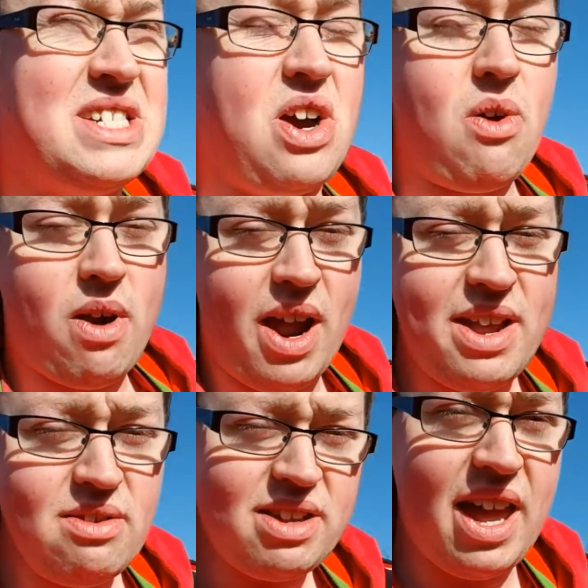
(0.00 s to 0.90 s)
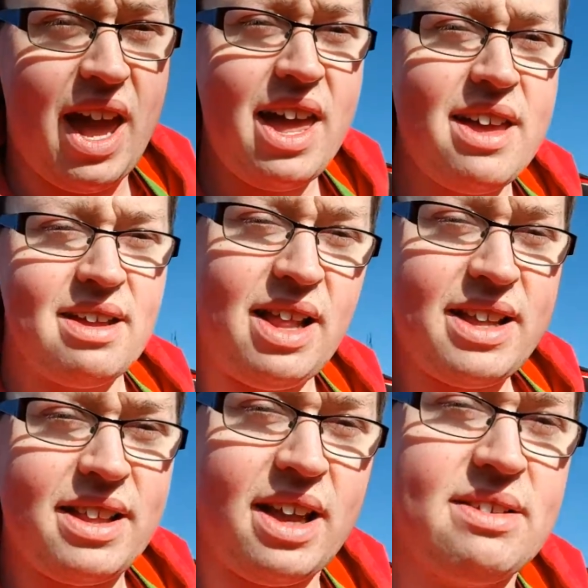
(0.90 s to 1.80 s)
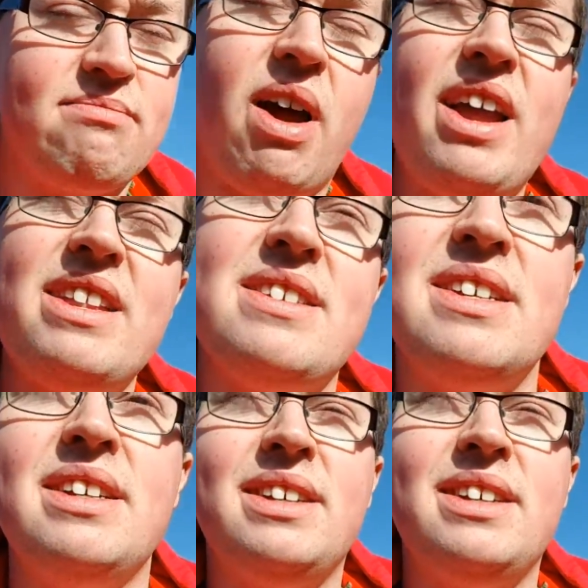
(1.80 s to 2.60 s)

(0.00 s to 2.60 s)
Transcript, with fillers: alright, okay, like that, right.